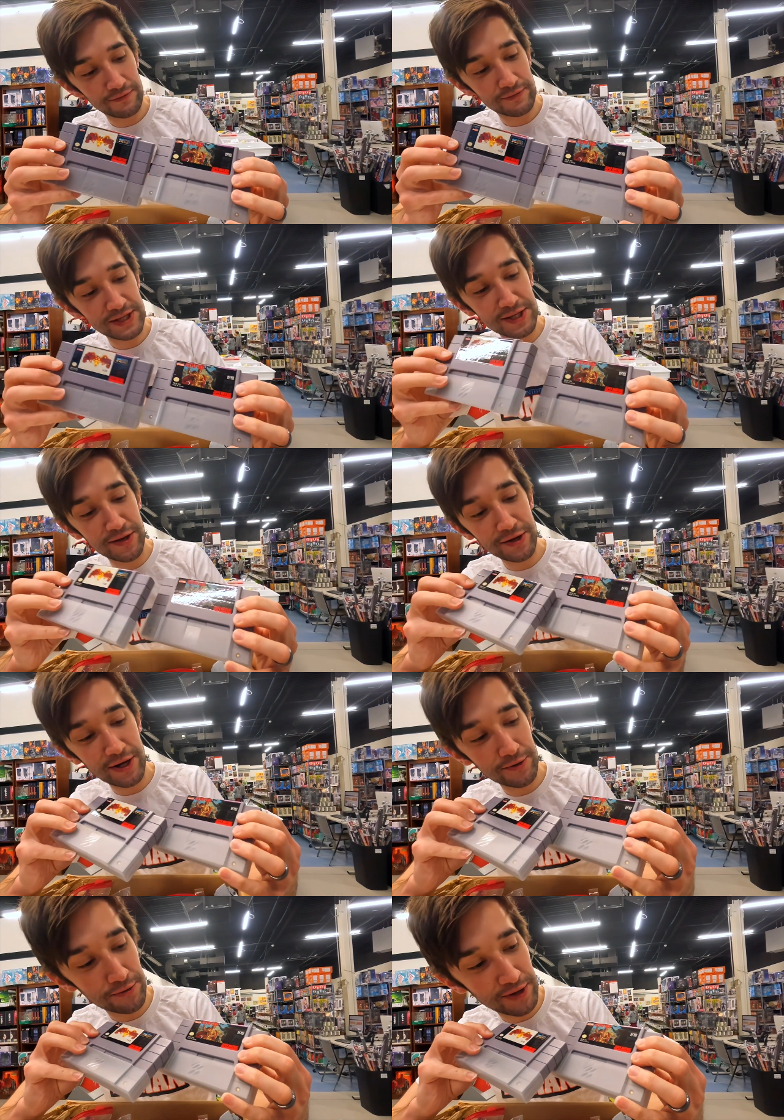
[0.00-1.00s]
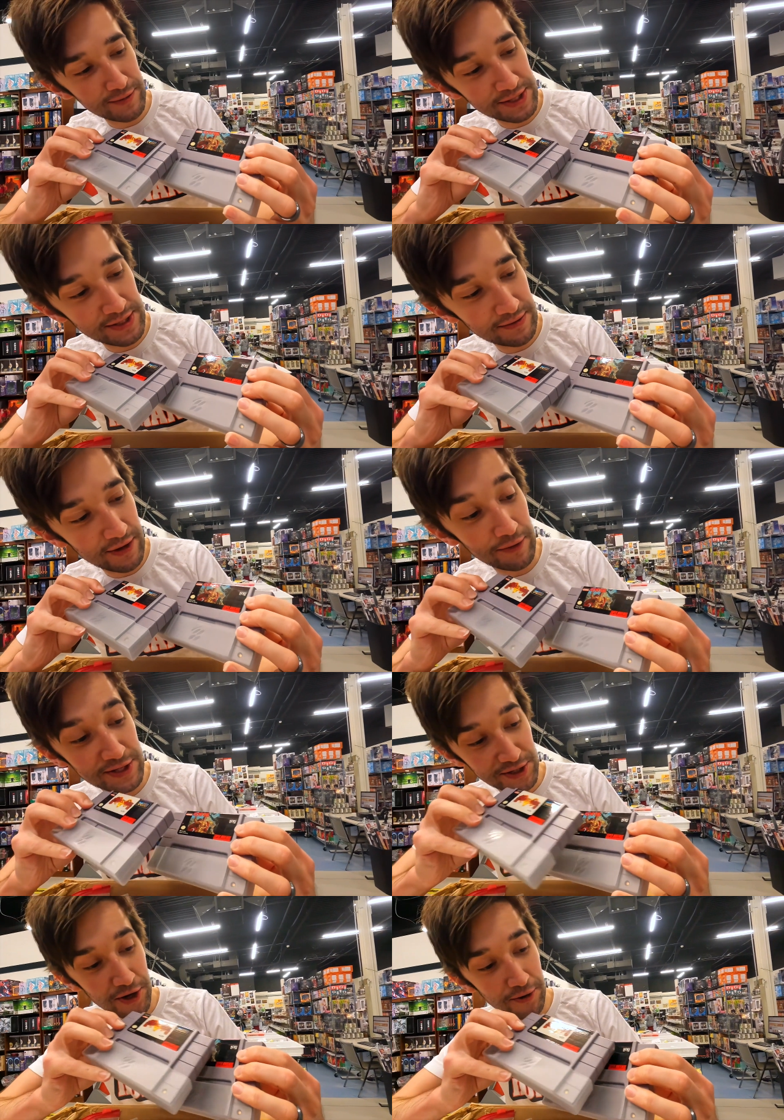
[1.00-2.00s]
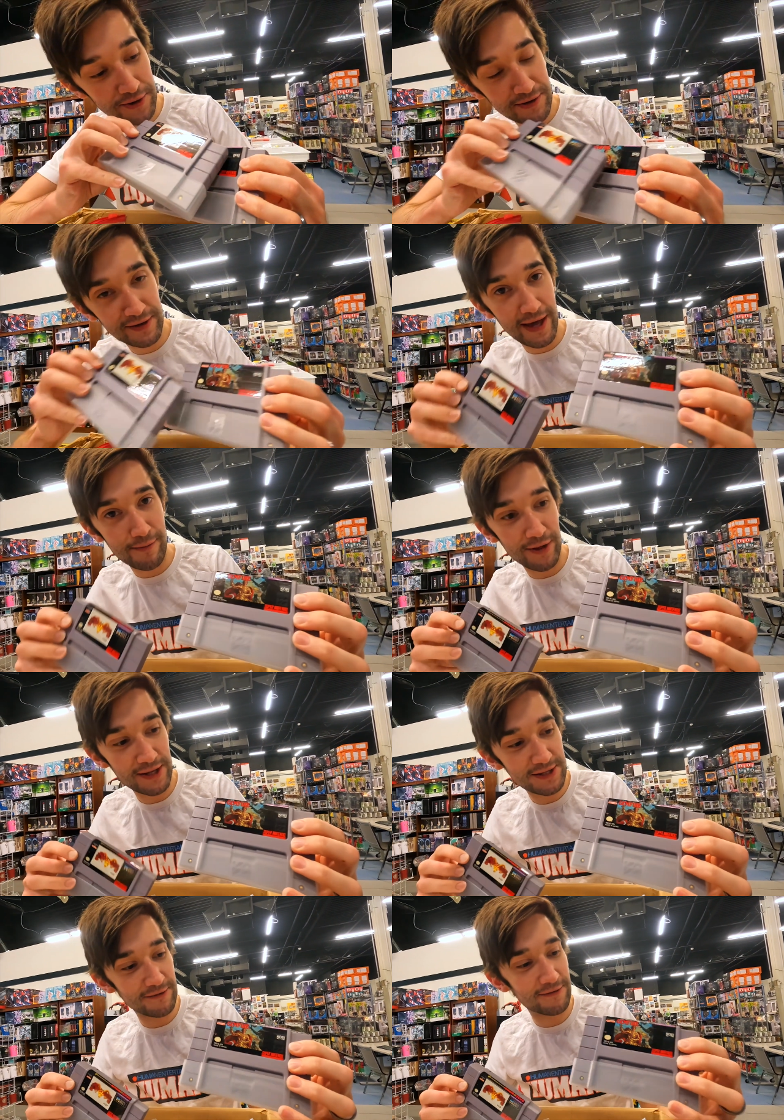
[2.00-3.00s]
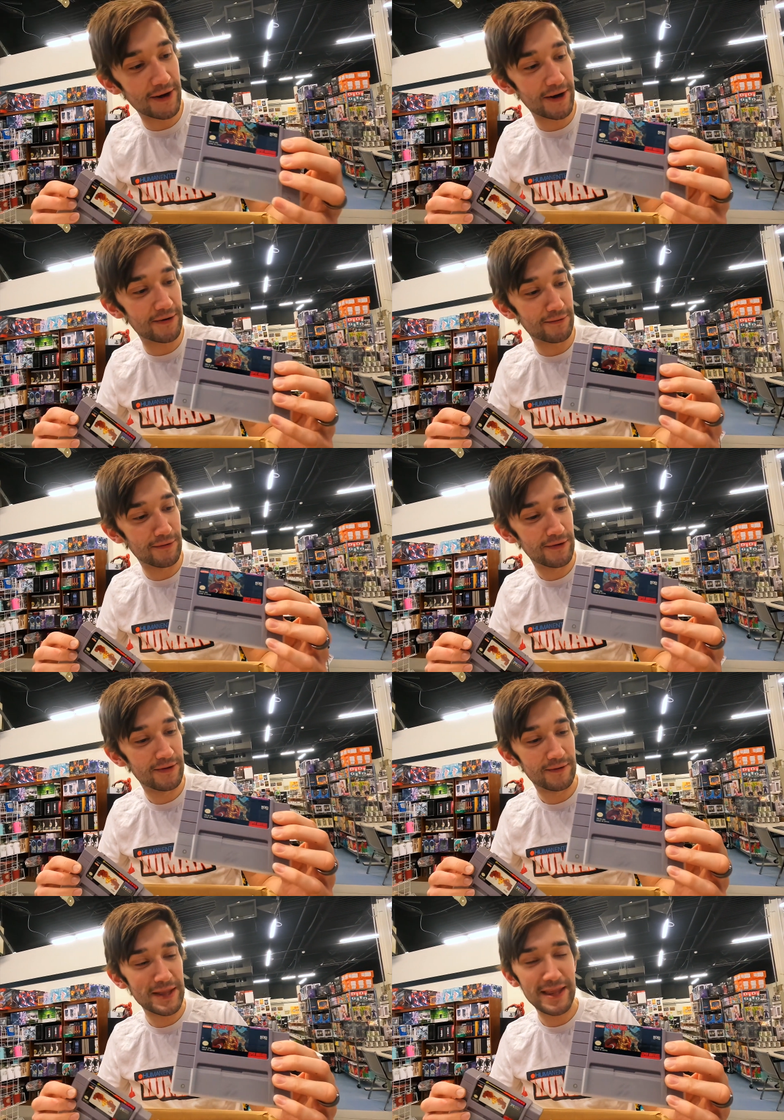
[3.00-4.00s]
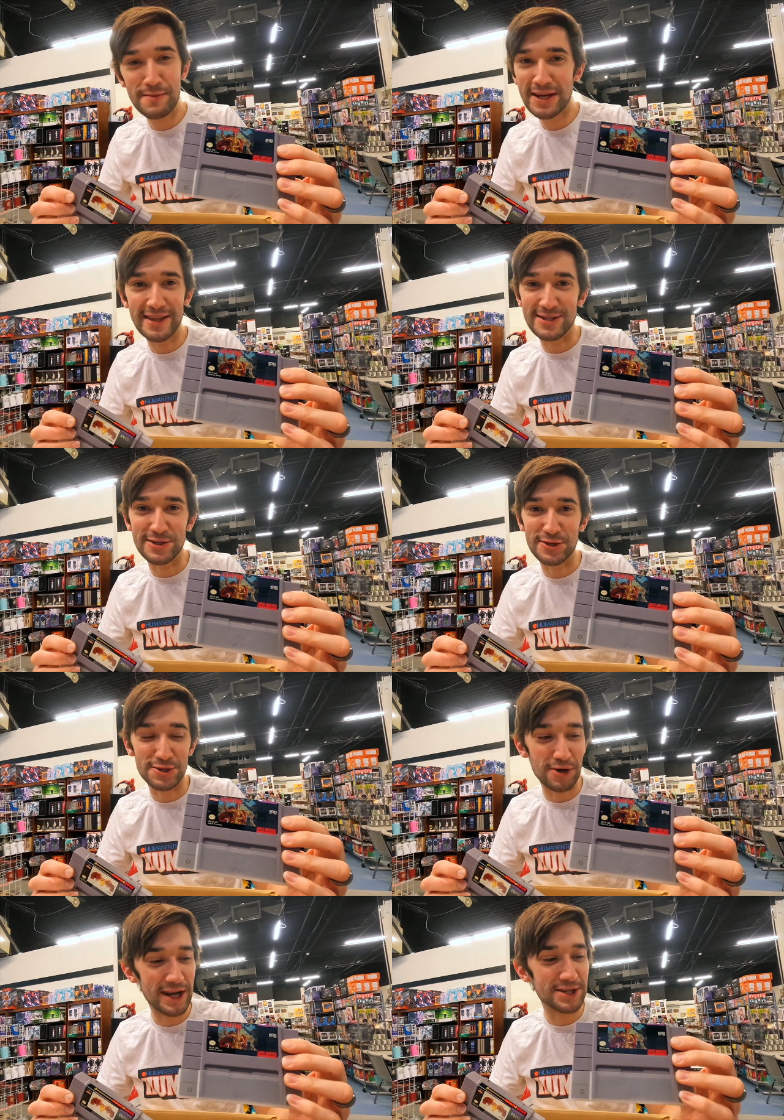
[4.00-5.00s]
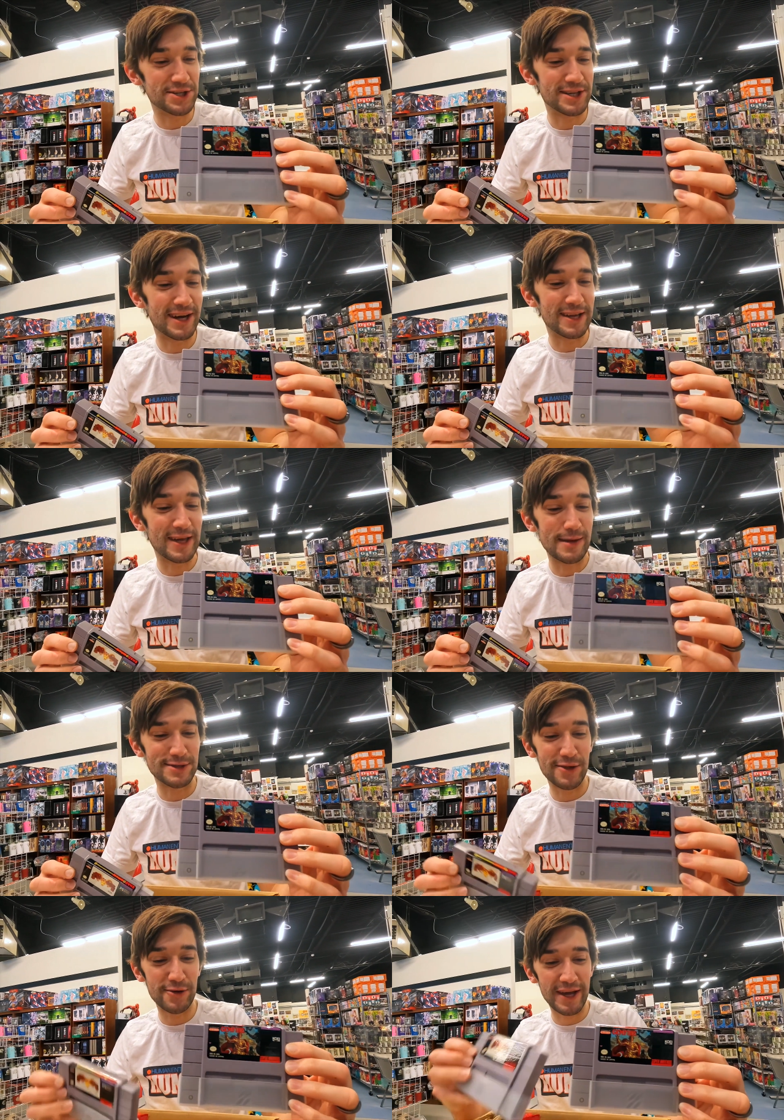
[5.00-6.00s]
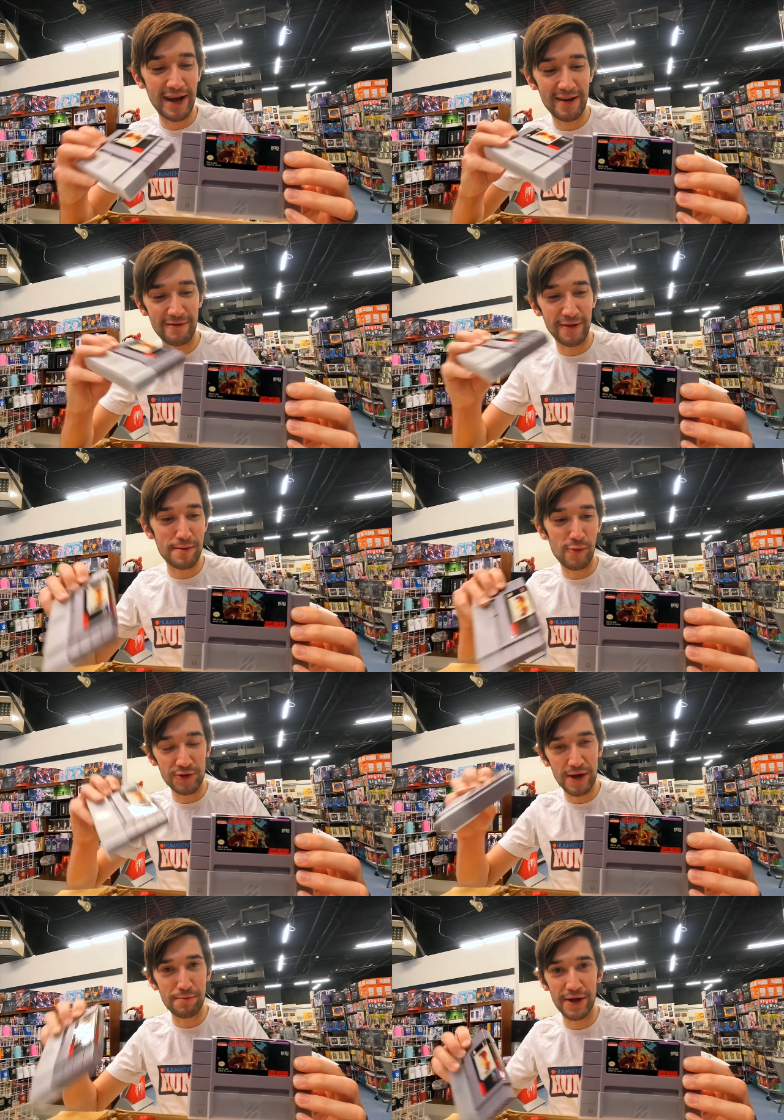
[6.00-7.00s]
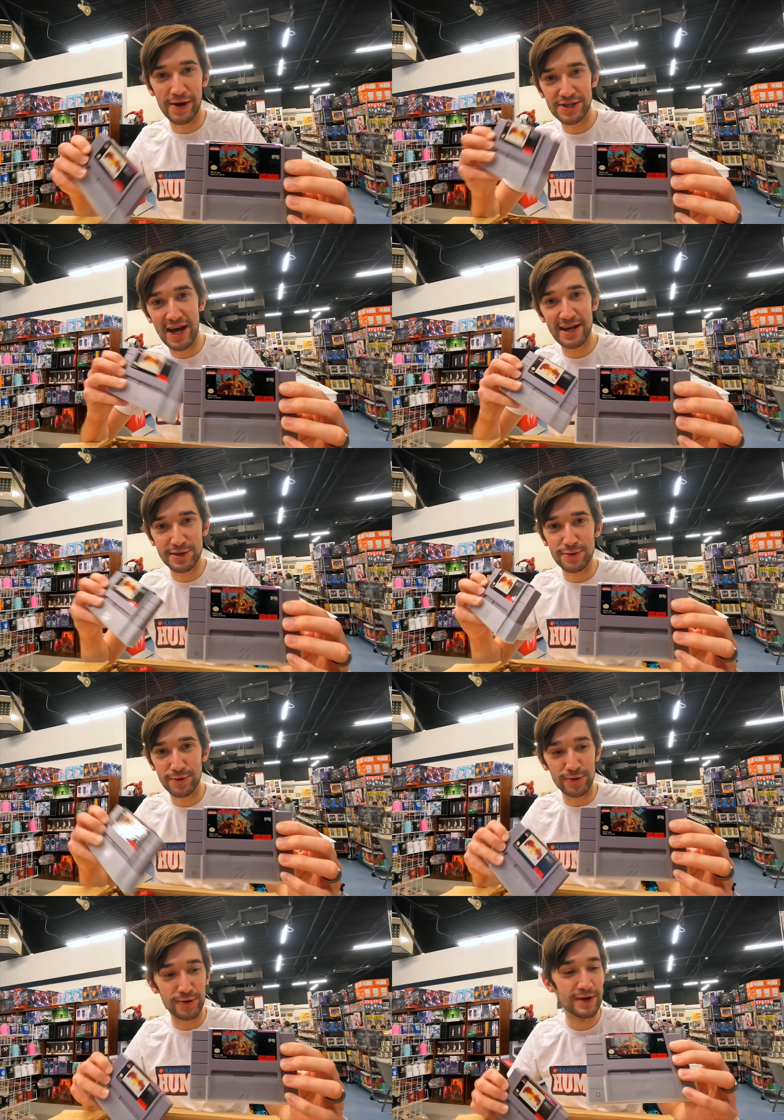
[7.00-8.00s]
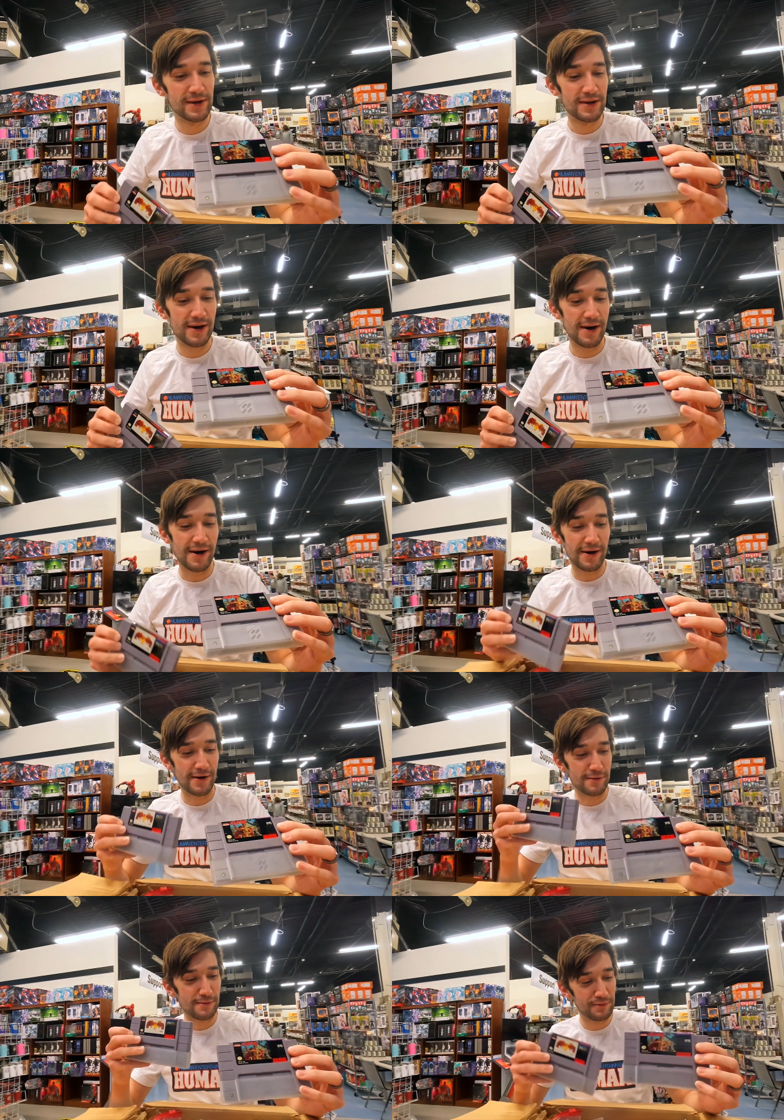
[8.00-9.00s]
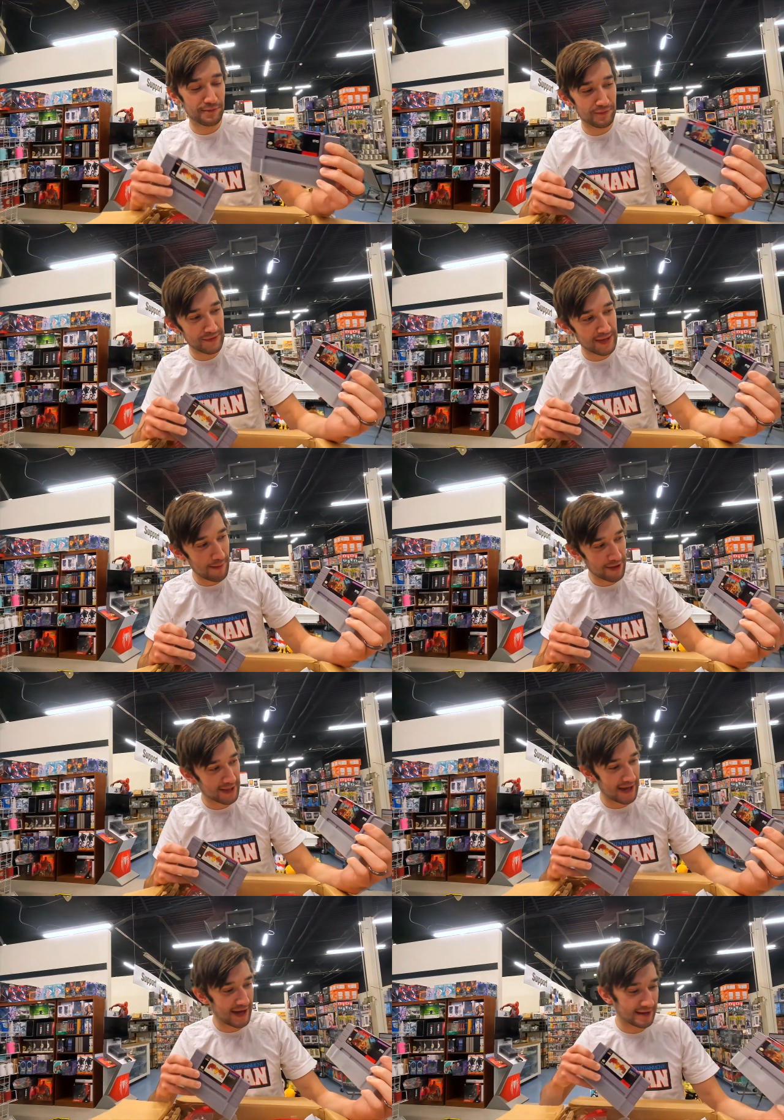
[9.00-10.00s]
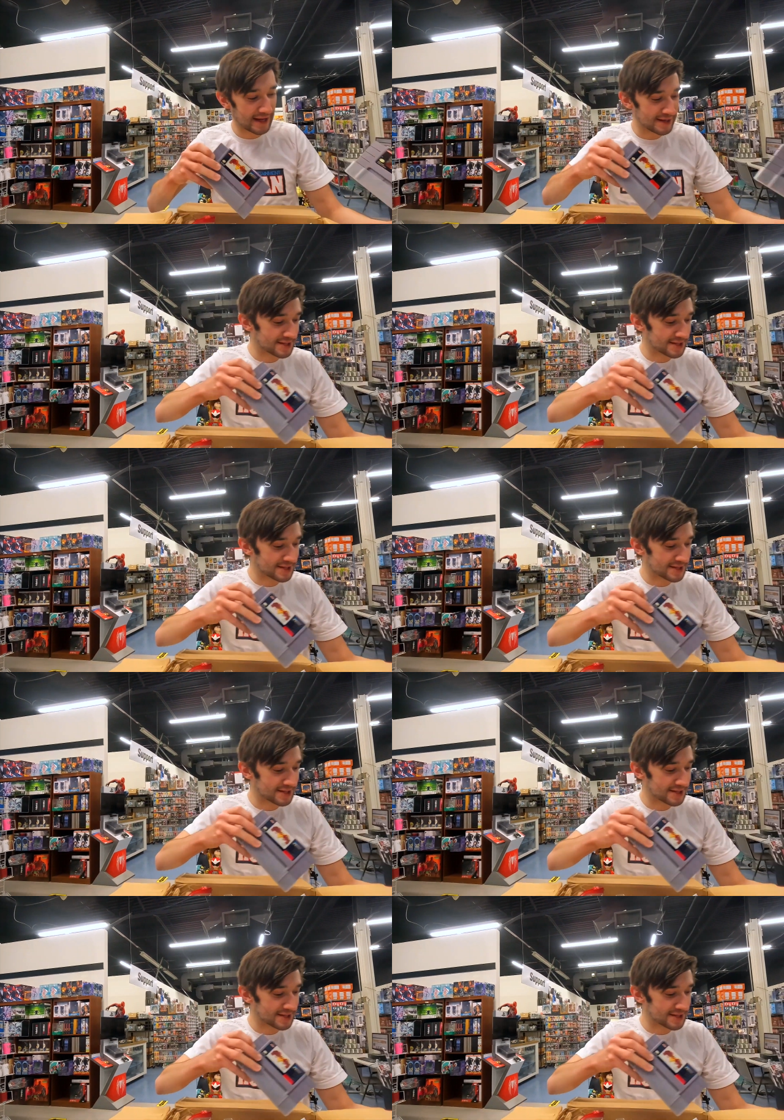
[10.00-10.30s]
This is another kind of cool game. Is it? Oh, it is a Koei game. Lots of and maybe like such good strategy kind of games. Another like kind of like multiplayer tactical game like that, kind of